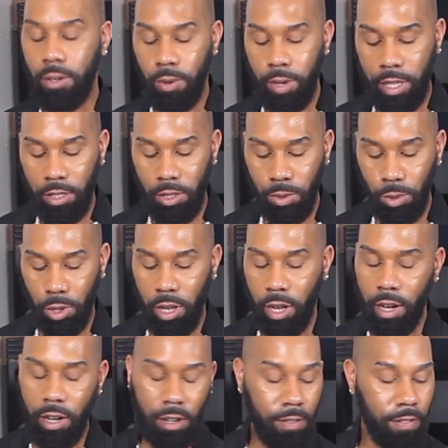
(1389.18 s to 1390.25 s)
going to
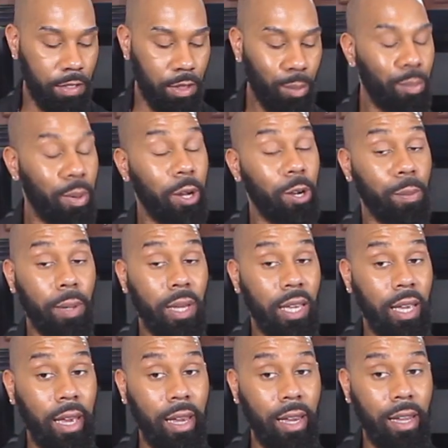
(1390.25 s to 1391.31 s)
love the butter
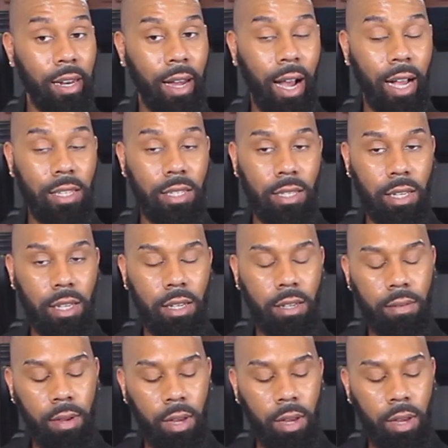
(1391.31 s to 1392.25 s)
pecan icing.